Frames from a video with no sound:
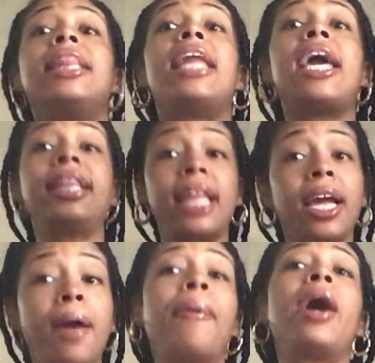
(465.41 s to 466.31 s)
They
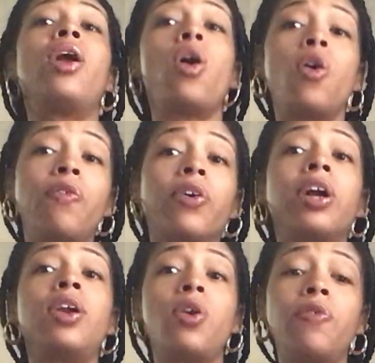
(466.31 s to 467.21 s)
think about it over
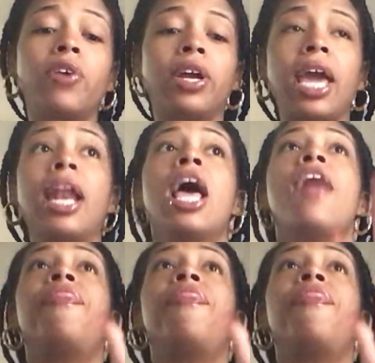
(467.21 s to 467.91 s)
and over again.